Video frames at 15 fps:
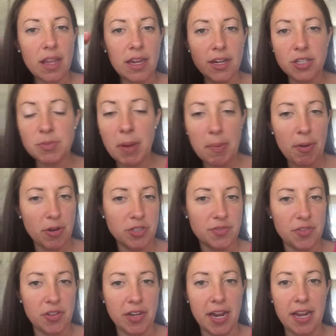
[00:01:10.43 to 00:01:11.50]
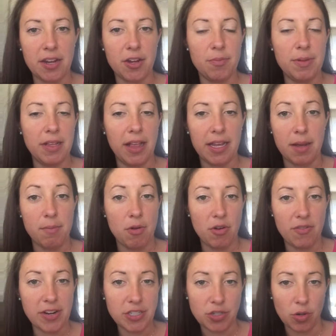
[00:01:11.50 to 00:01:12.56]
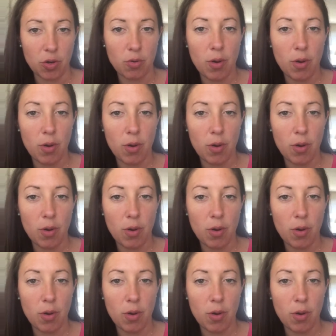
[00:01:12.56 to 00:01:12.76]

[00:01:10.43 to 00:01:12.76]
here's my post for the day. It could be like a motivational